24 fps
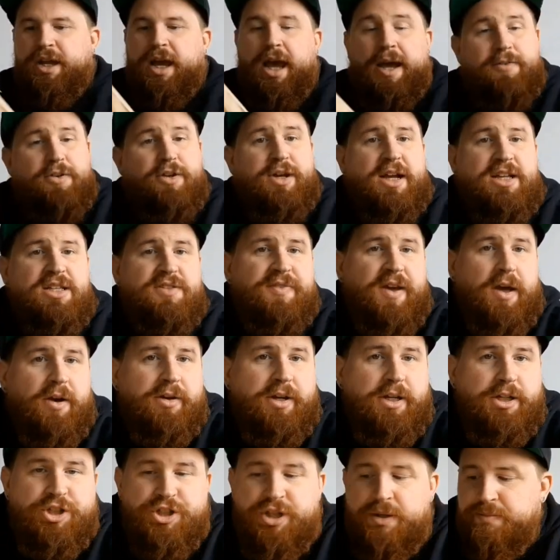Have you guys
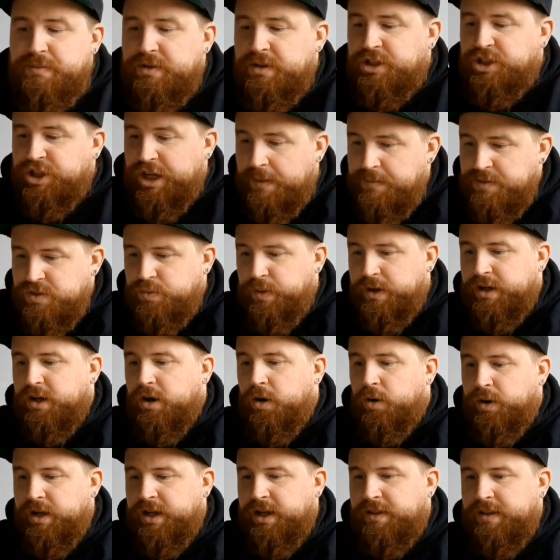found any gems when
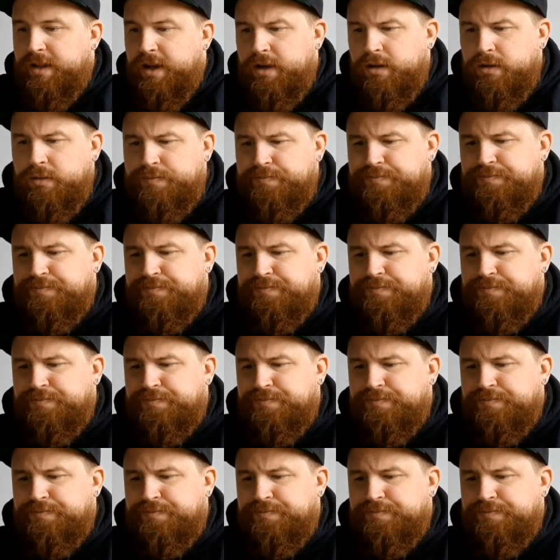going in there?